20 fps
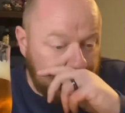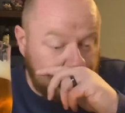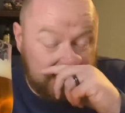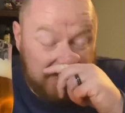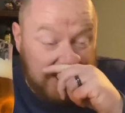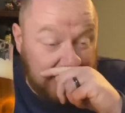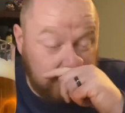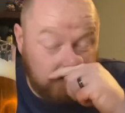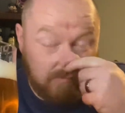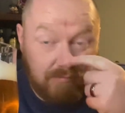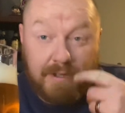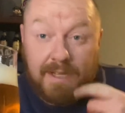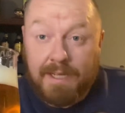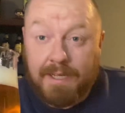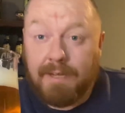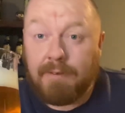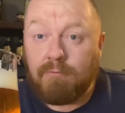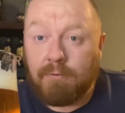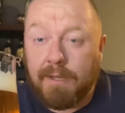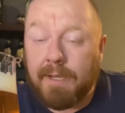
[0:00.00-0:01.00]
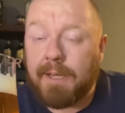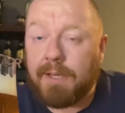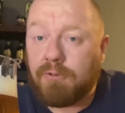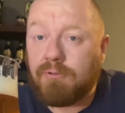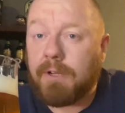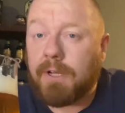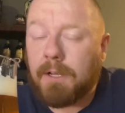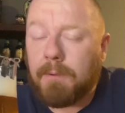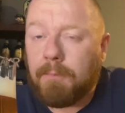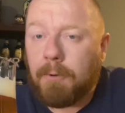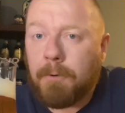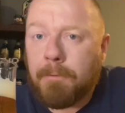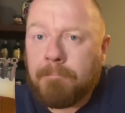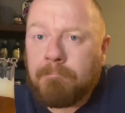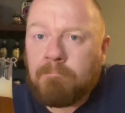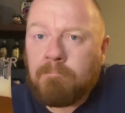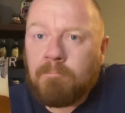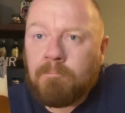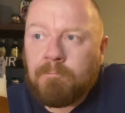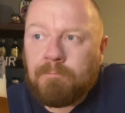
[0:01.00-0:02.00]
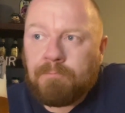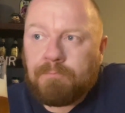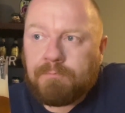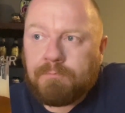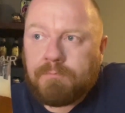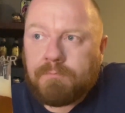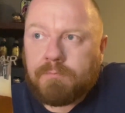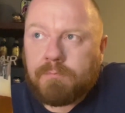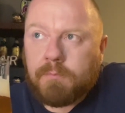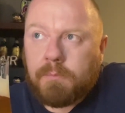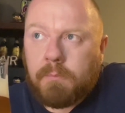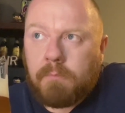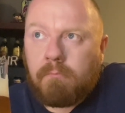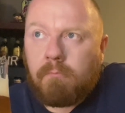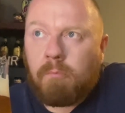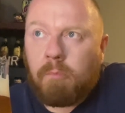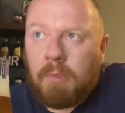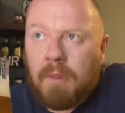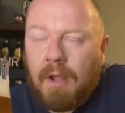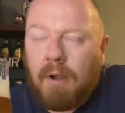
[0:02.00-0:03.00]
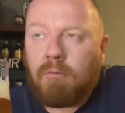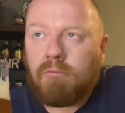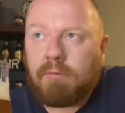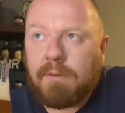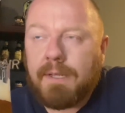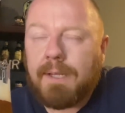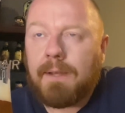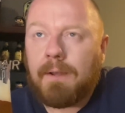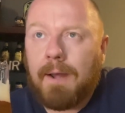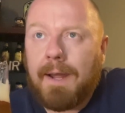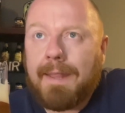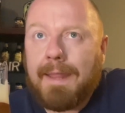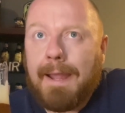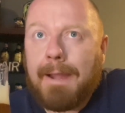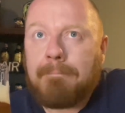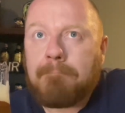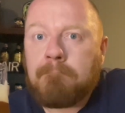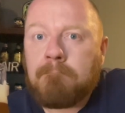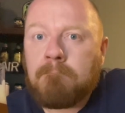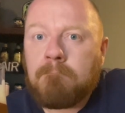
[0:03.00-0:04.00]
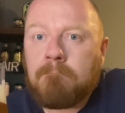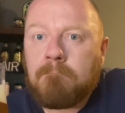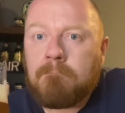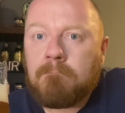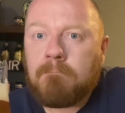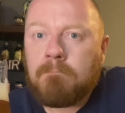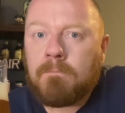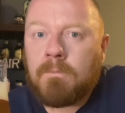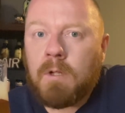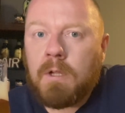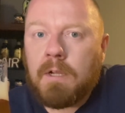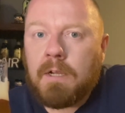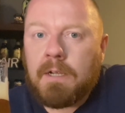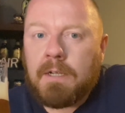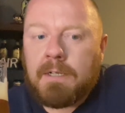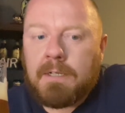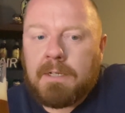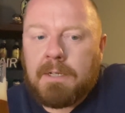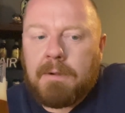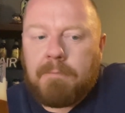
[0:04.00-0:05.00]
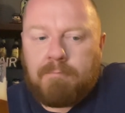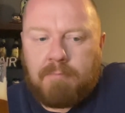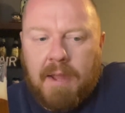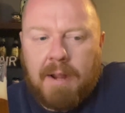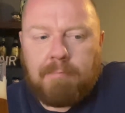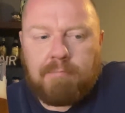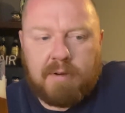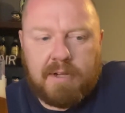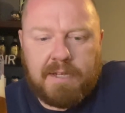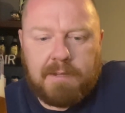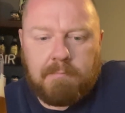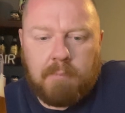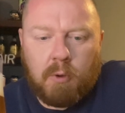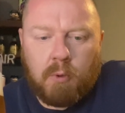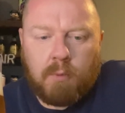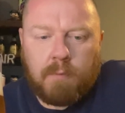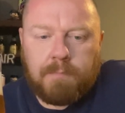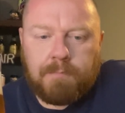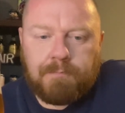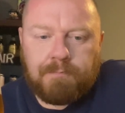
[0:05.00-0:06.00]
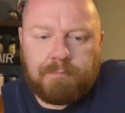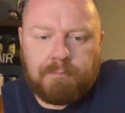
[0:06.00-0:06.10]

That's really, really drinkable. I really like that. That bready malt